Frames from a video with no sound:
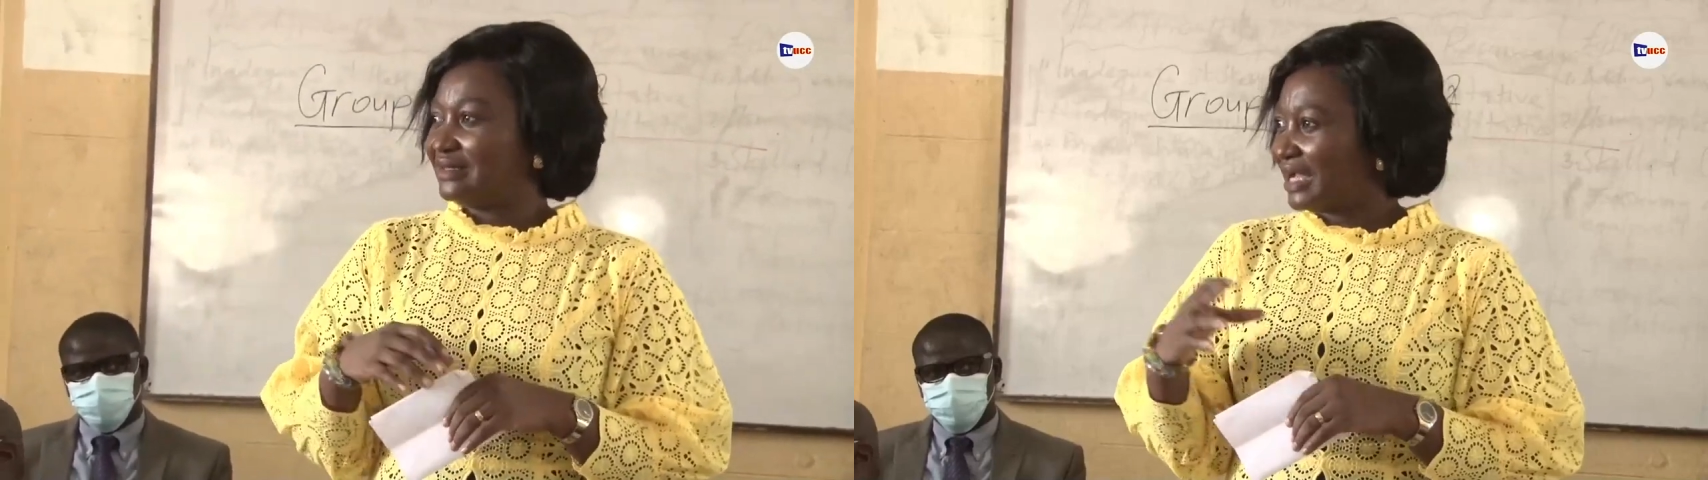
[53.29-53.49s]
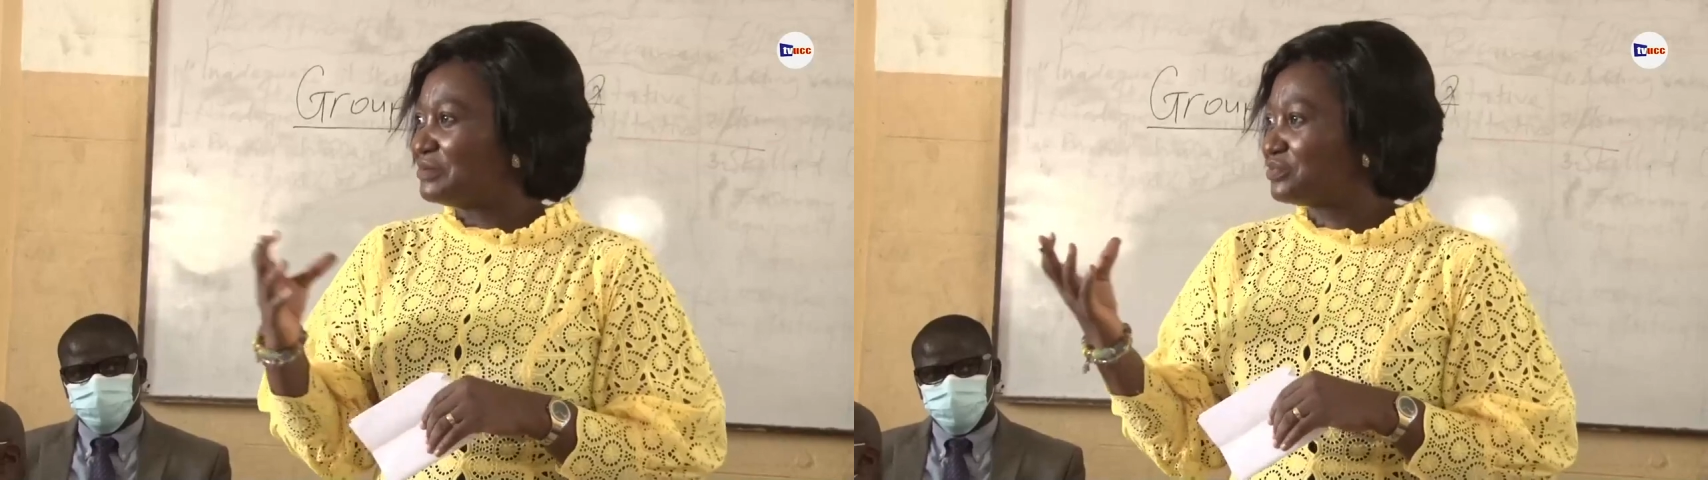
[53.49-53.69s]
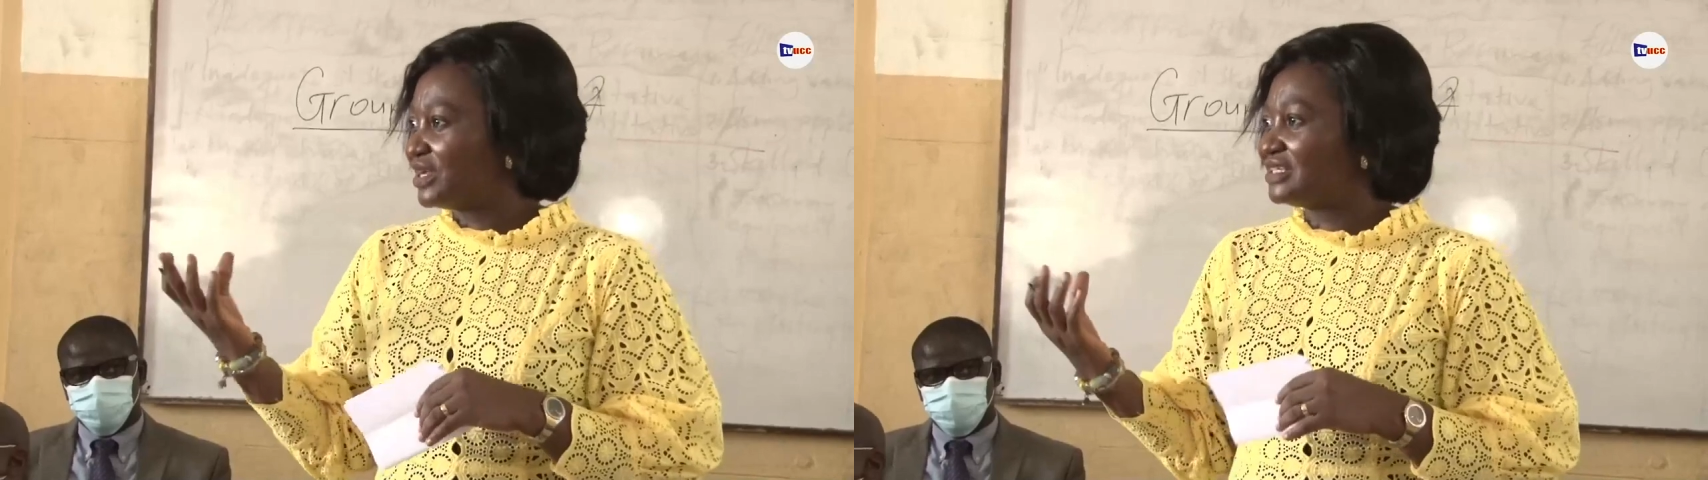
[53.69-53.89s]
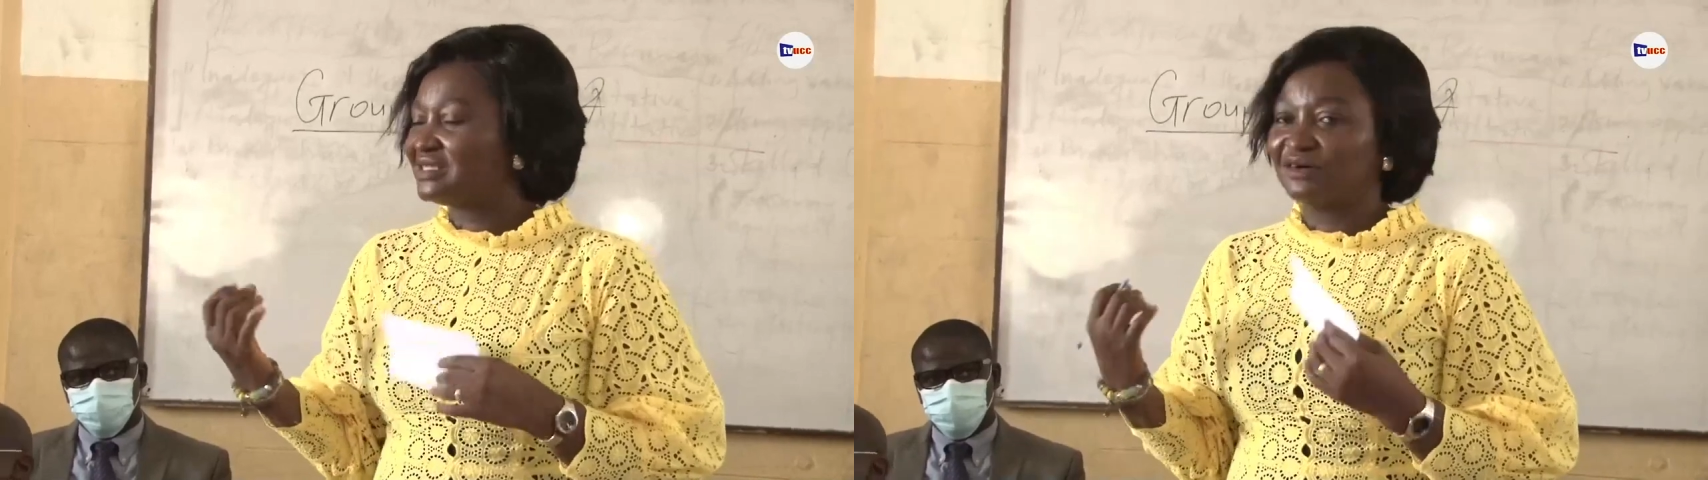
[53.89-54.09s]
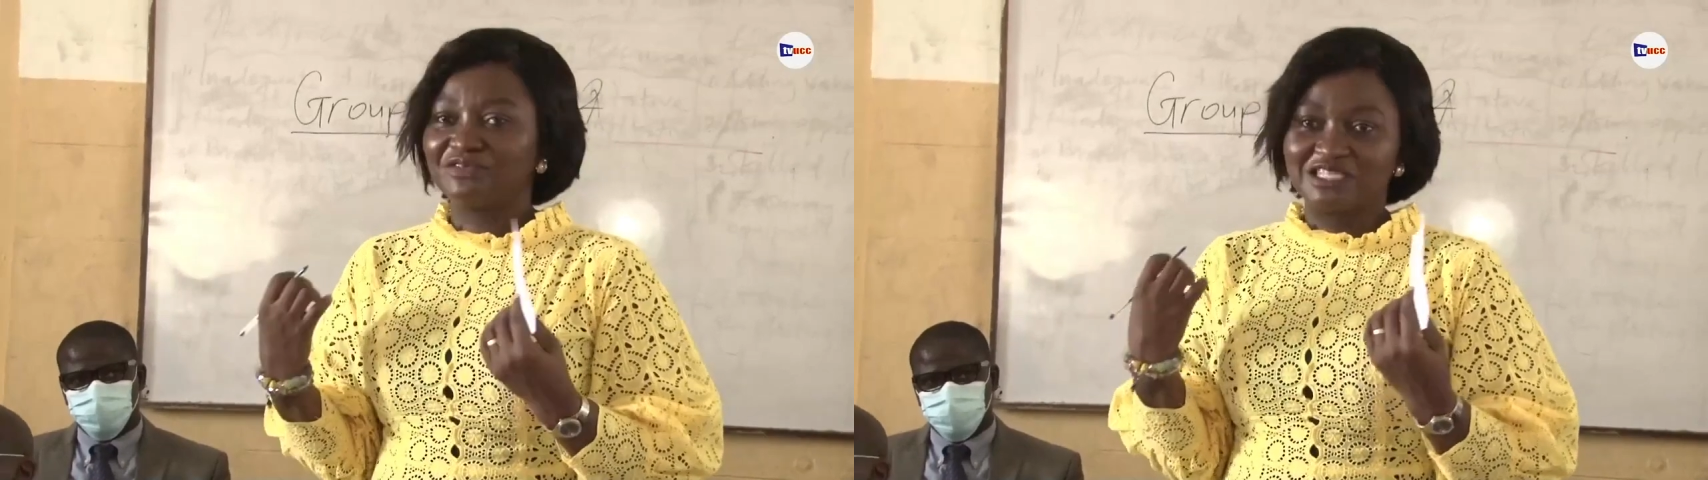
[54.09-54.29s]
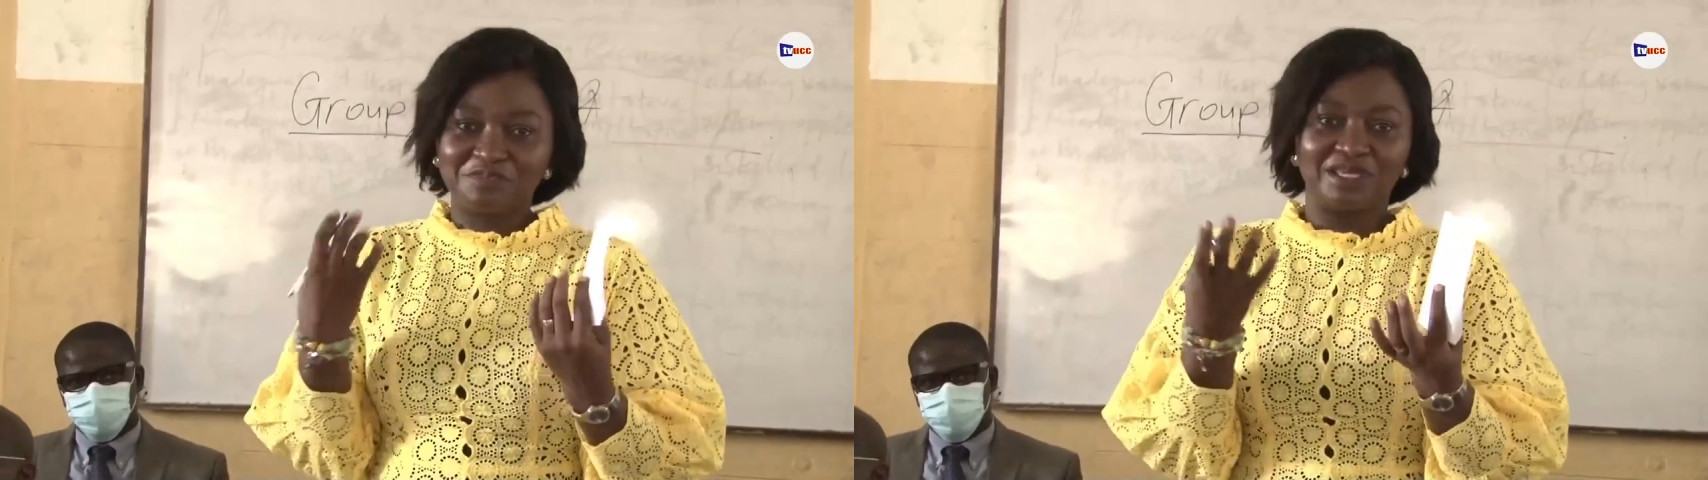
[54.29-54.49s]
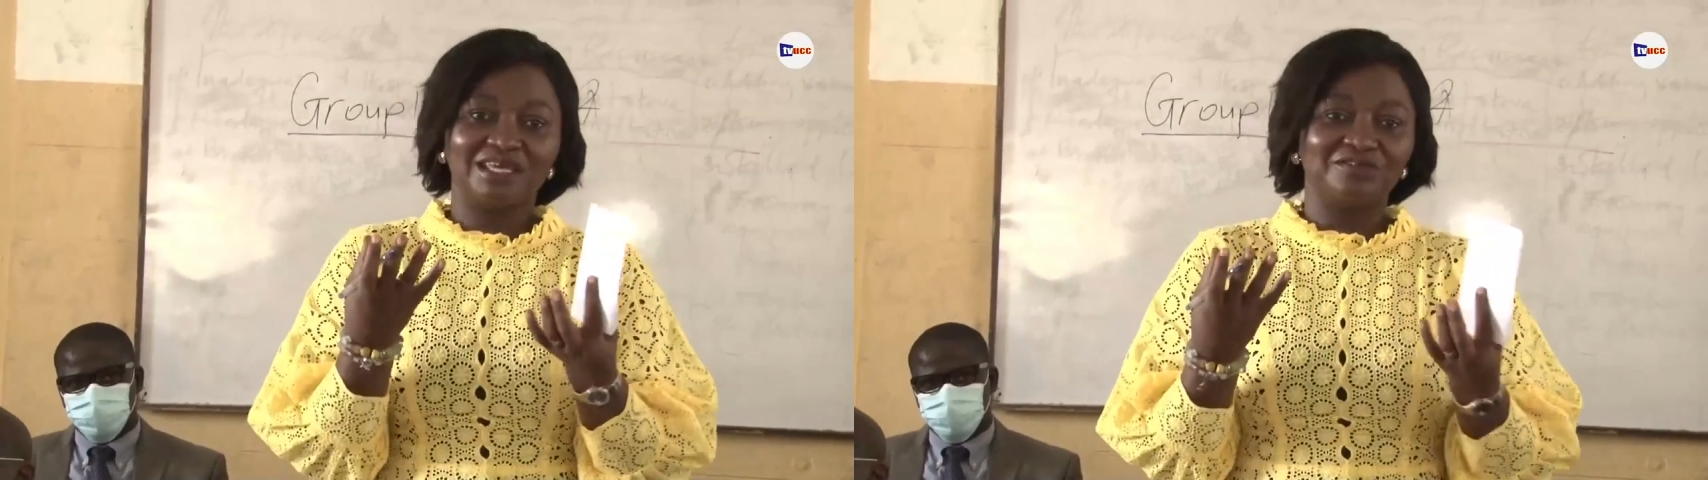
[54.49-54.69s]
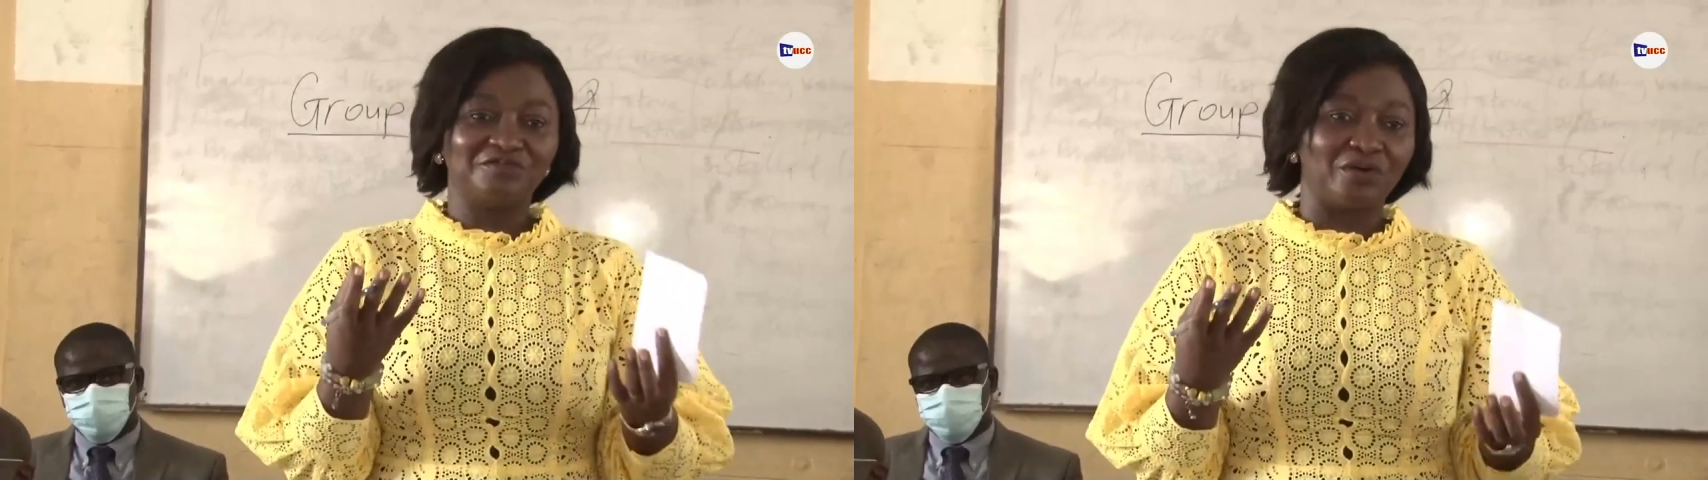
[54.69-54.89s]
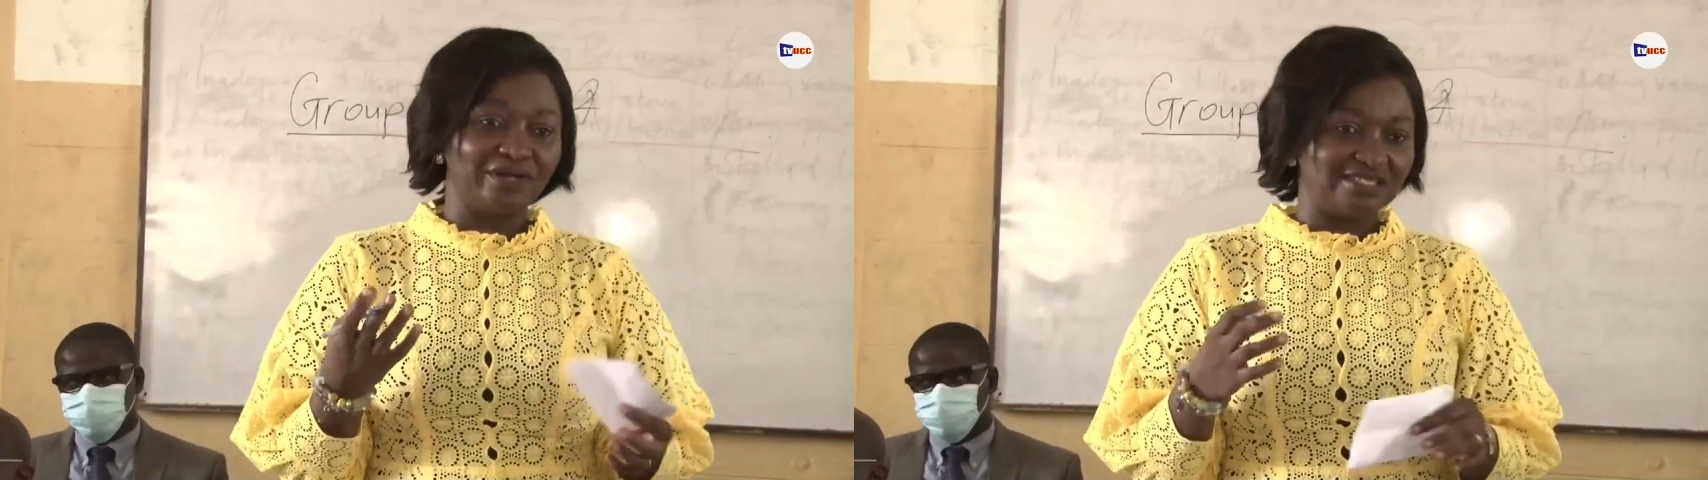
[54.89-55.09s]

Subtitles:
library itself speaking for